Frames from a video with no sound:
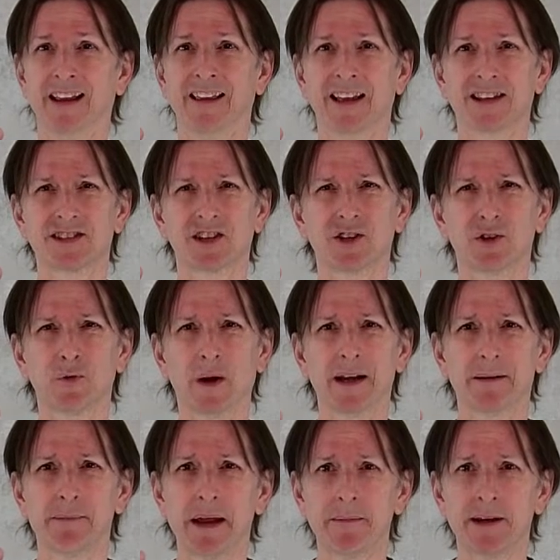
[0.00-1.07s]
It's a good way to
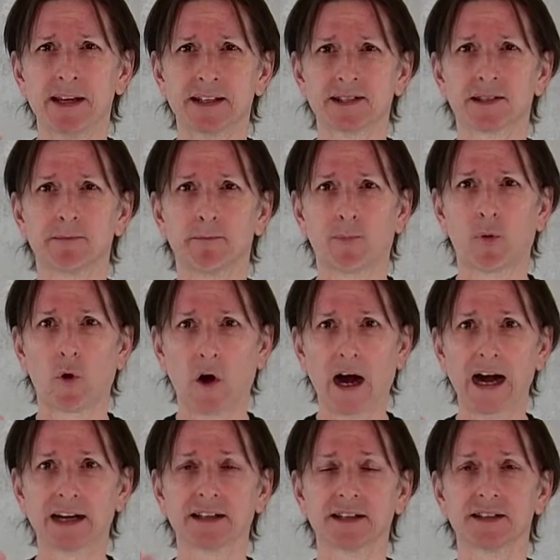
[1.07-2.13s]
maybe get some
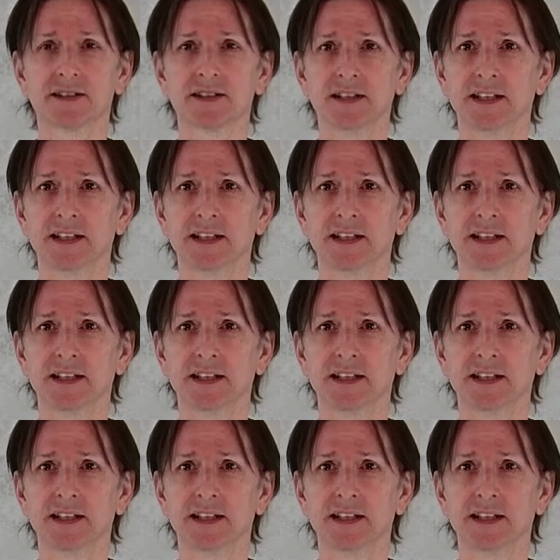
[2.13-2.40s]
practice